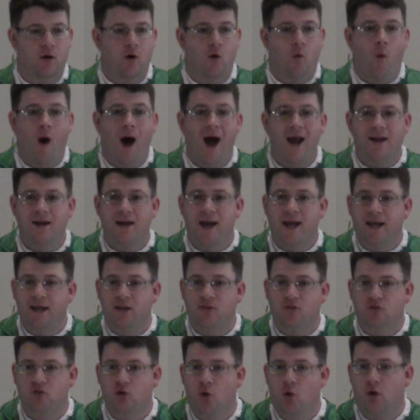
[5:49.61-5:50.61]
Why did I
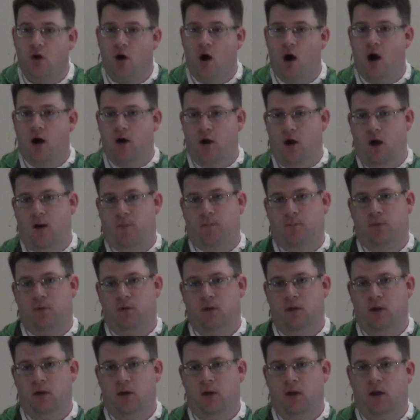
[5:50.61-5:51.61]
get so caught
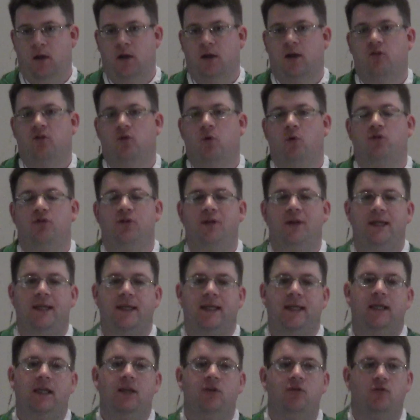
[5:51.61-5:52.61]
up? Because it was an
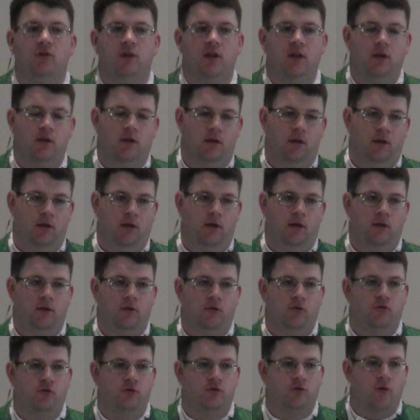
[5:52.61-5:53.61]
easy
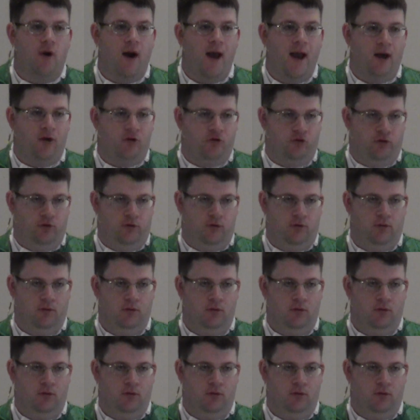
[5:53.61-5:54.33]
distraction.